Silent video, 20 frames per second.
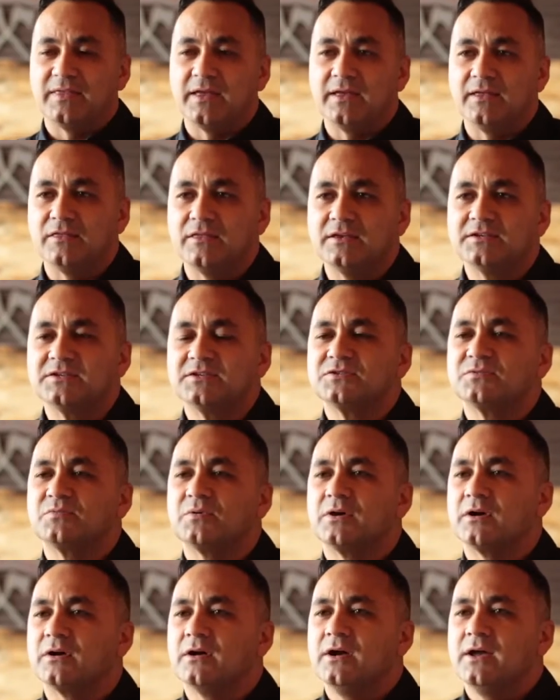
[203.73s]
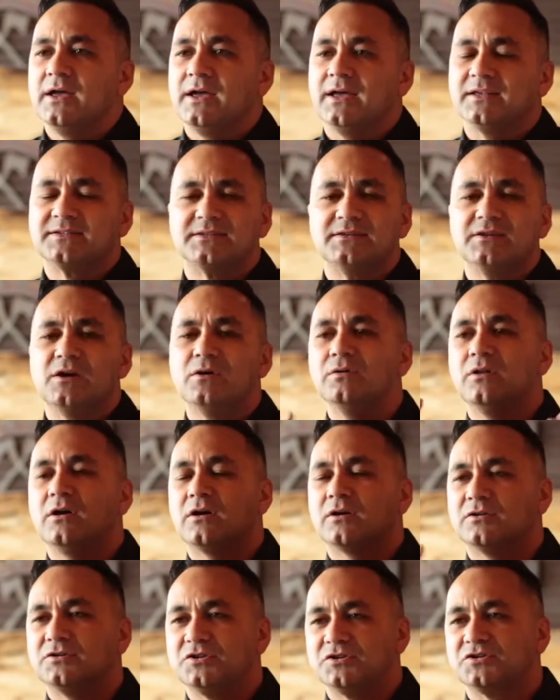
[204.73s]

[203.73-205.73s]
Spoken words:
This is where it's no longer